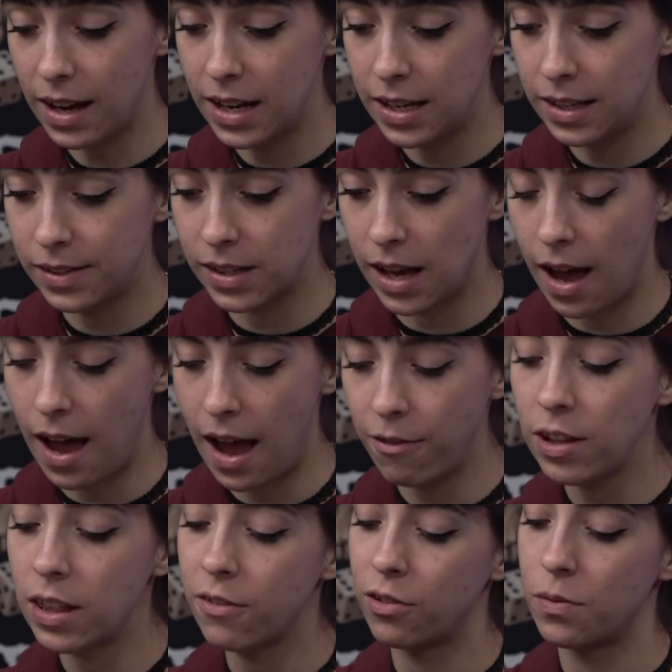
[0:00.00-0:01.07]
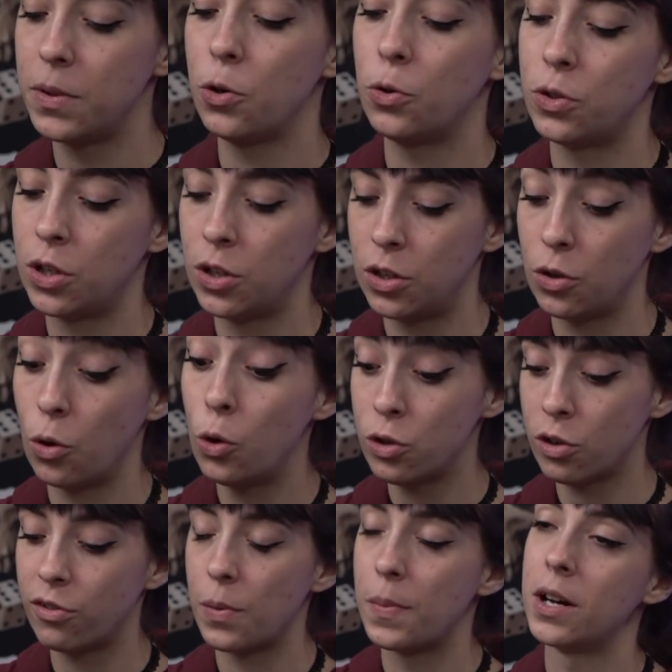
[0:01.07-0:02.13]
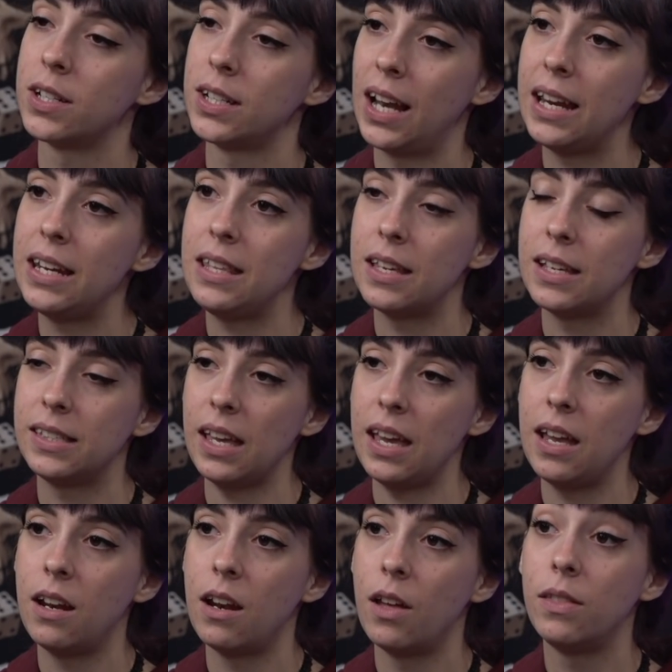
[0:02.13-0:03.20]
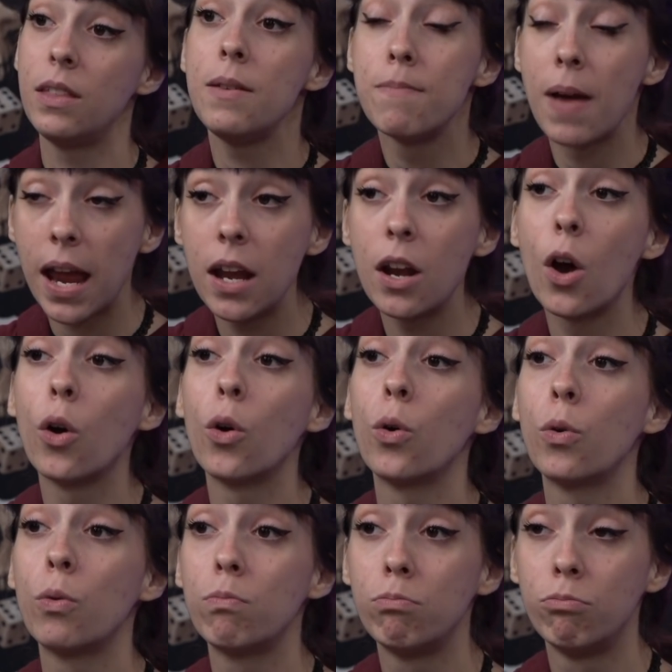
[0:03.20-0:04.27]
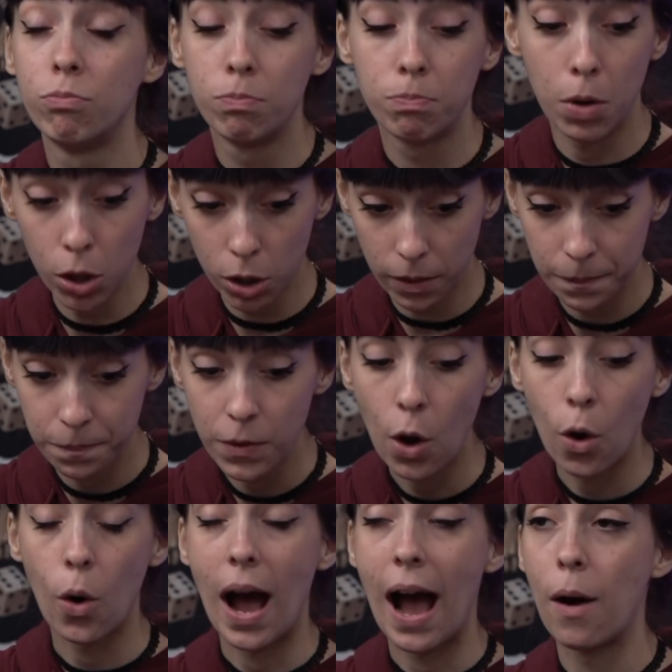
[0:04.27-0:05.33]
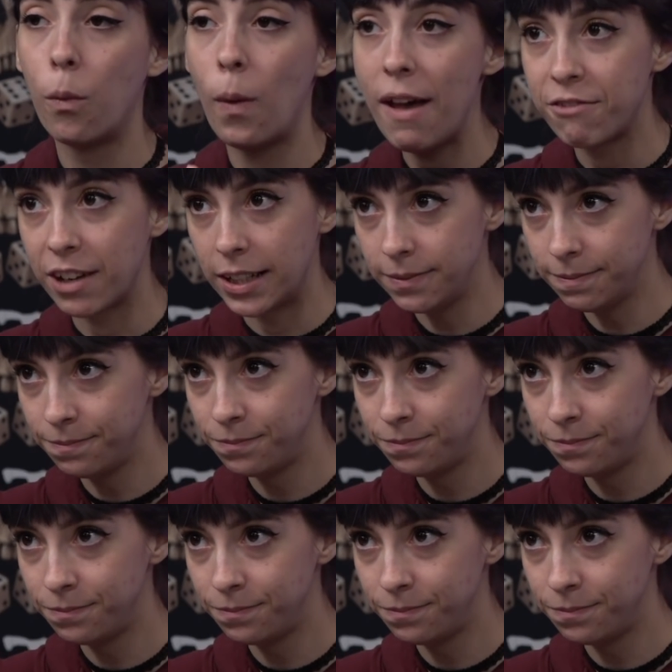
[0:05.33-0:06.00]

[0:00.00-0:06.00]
is everything from the Order of our Martyred Lady that's in the main book. However,